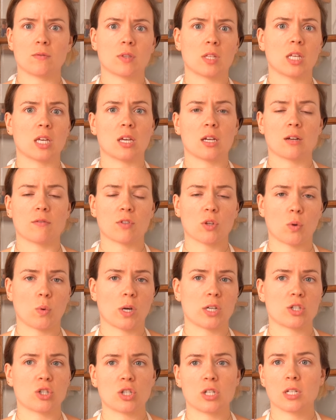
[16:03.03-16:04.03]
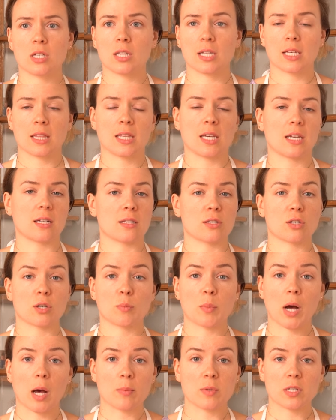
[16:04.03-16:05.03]
even thinking of the question and like the answer
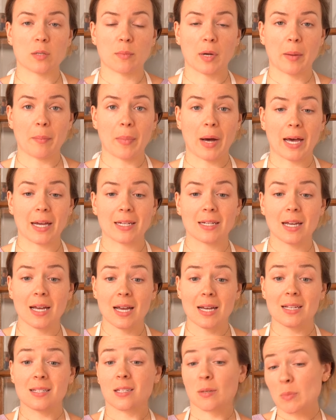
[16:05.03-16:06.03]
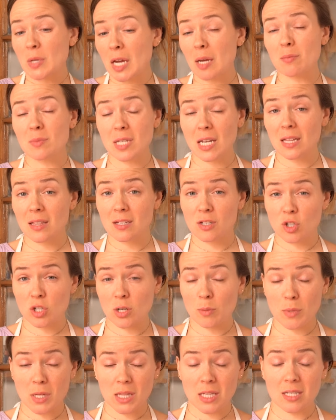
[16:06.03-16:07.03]
pops in my mind. Sometimes I
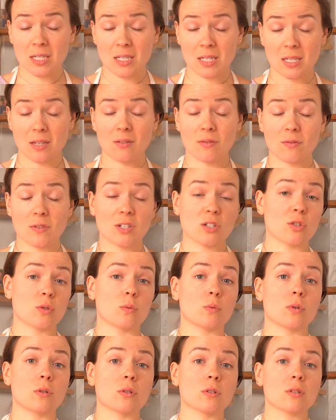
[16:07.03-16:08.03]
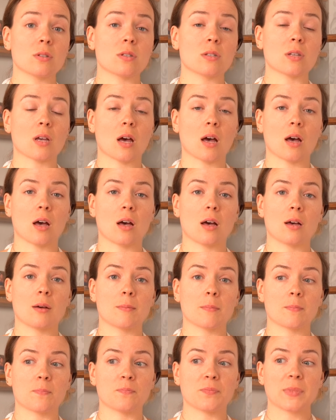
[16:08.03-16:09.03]
legitimately see visuals
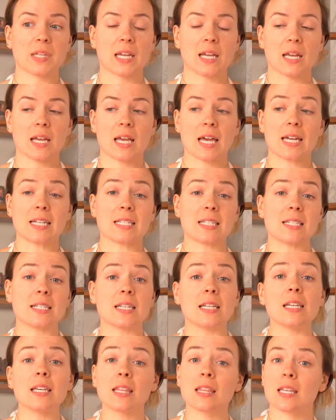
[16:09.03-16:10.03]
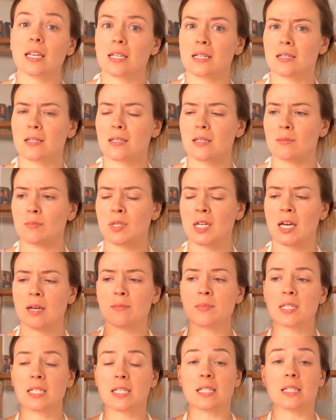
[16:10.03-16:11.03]
um, and see things.
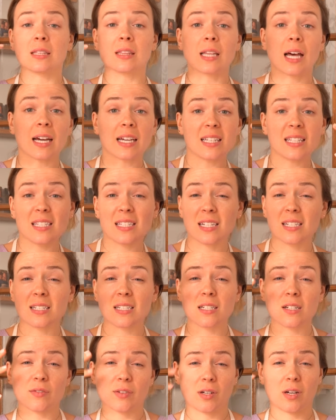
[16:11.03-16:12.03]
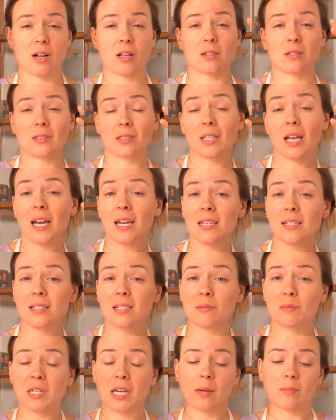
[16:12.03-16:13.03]
Sometimes it's lights. I see different colored lights.
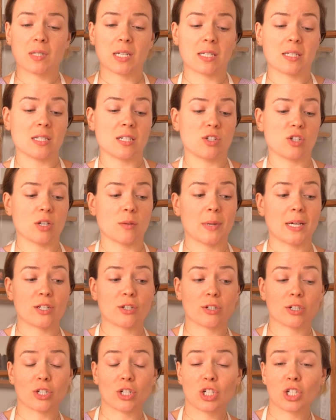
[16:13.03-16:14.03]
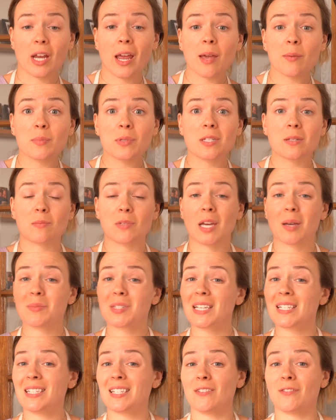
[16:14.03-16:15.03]
Sometimes I see geometric shapes.
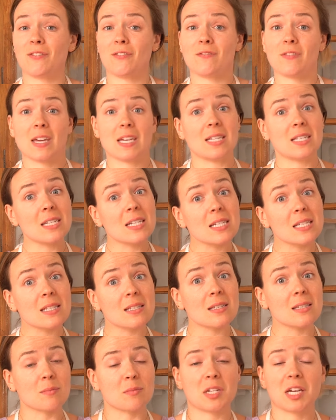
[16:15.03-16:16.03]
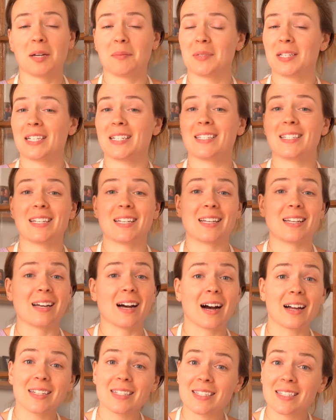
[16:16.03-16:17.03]
Sometimes I see faces. Sometimes I see
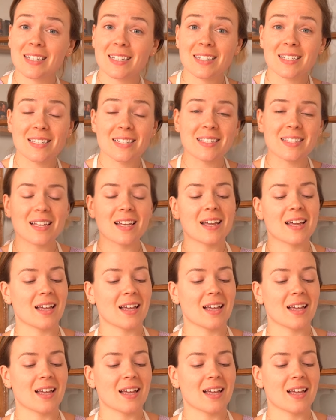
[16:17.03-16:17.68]
goddesses.